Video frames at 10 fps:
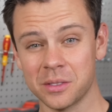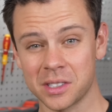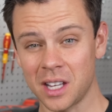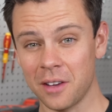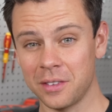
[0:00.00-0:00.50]
of
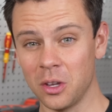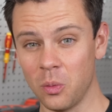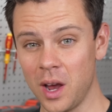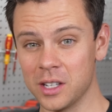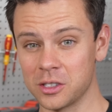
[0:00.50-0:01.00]
stuff in the
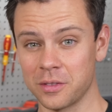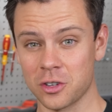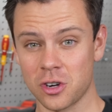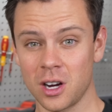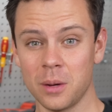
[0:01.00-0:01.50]
way. So if you're
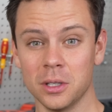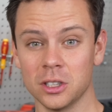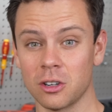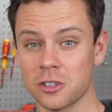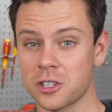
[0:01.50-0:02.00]
trying to put
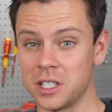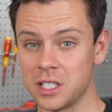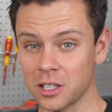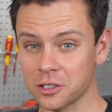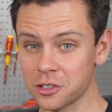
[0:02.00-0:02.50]
large
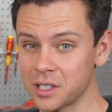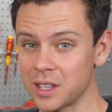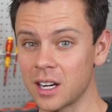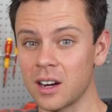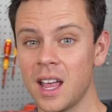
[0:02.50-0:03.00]
conductors
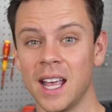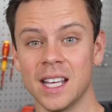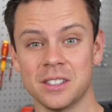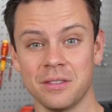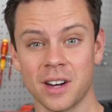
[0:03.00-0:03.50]
in there,
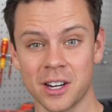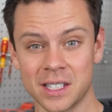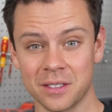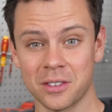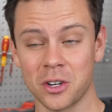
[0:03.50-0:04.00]
it's very very
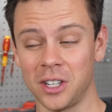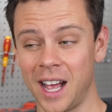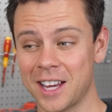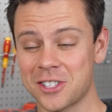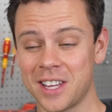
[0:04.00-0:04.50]
difficult.
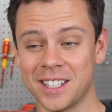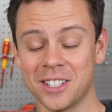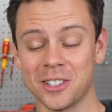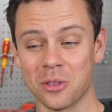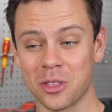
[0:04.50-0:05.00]
I actually had
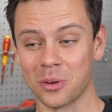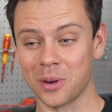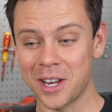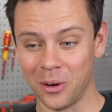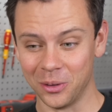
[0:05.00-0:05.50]
to do
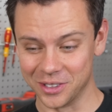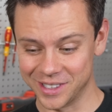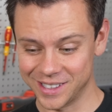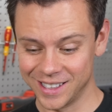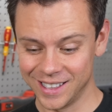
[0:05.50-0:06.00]
three holes